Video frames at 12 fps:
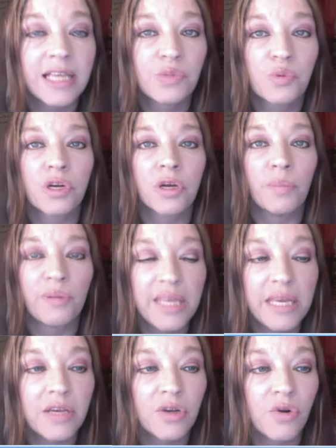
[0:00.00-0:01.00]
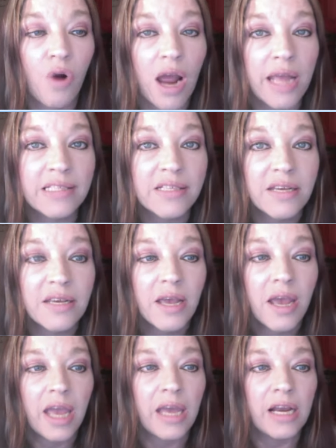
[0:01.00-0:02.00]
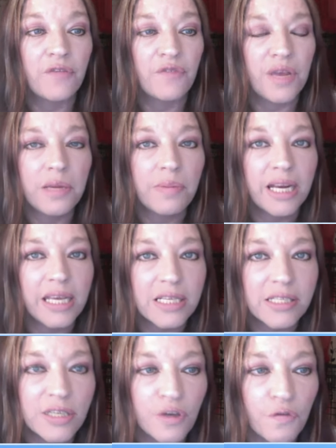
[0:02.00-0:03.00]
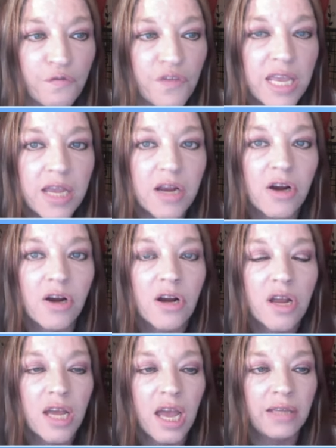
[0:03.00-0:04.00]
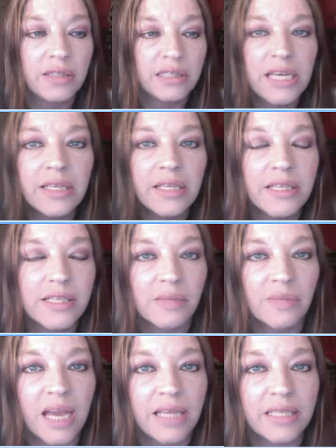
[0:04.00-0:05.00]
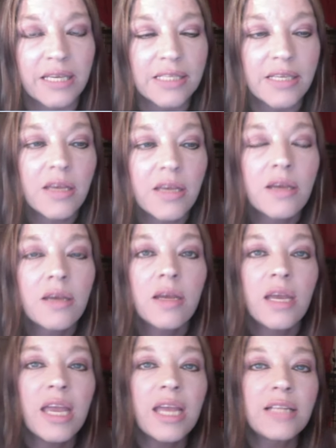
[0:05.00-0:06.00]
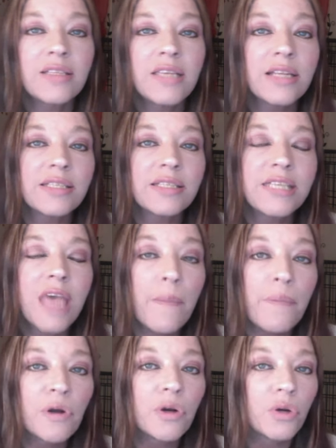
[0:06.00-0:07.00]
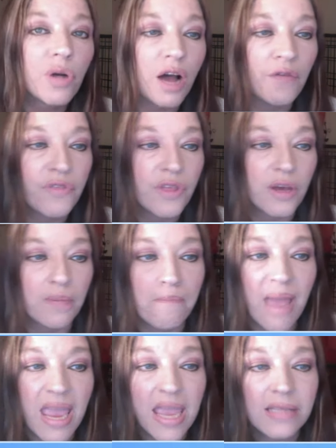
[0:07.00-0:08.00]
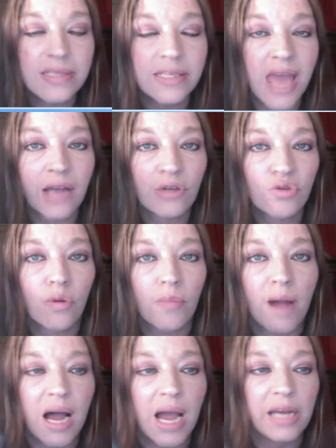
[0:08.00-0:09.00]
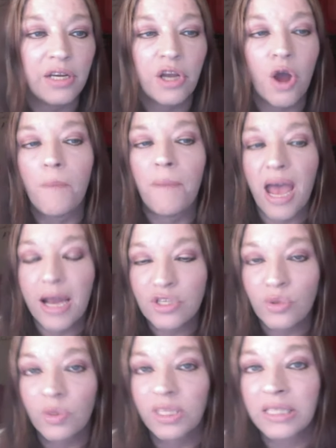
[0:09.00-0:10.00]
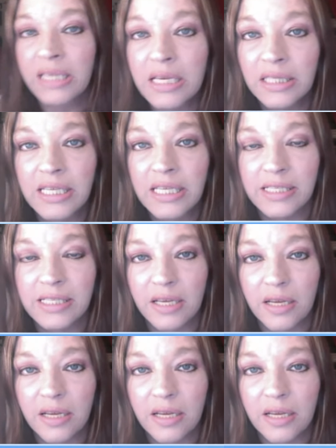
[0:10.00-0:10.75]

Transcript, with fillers: We're complete in Christ. And if anybody gets into fear and legalism like this, it's it's typical of the man's natural mind to go back to a legalistic